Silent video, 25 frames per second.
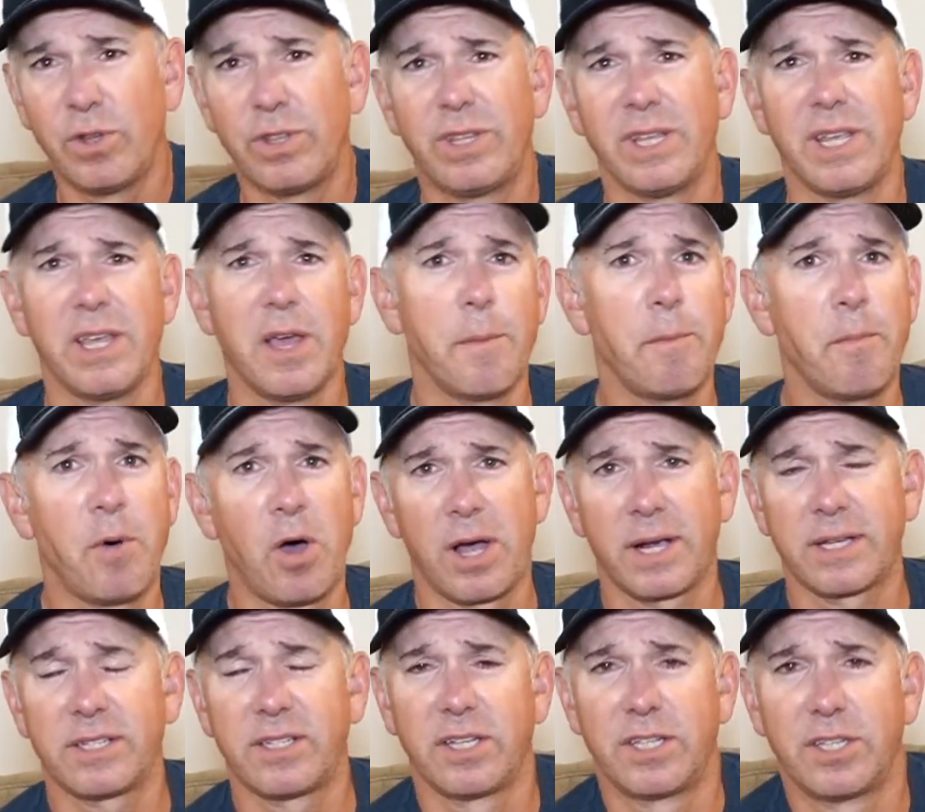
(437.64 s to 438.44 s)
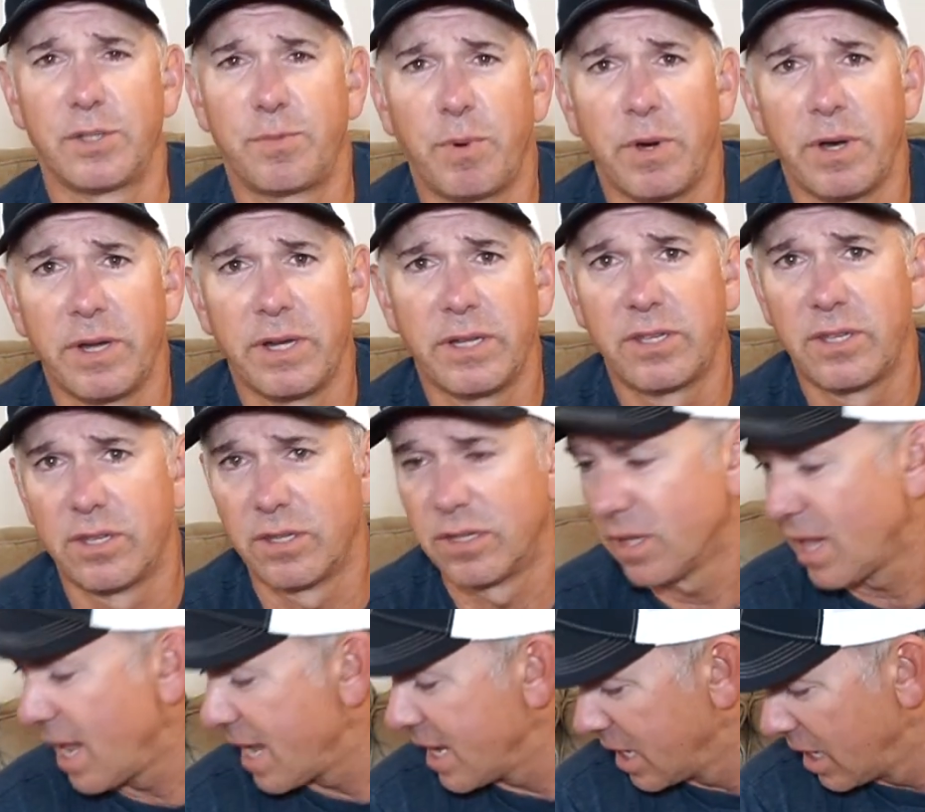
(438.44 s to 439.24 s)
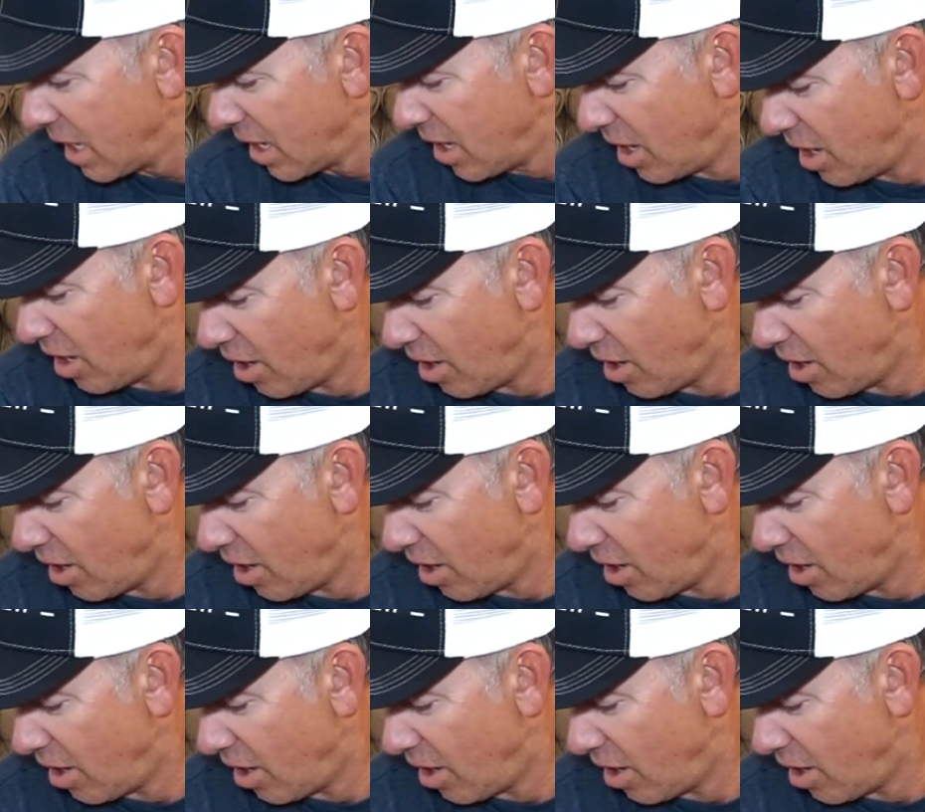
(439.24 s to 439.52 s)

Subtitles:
what the unbox experience is like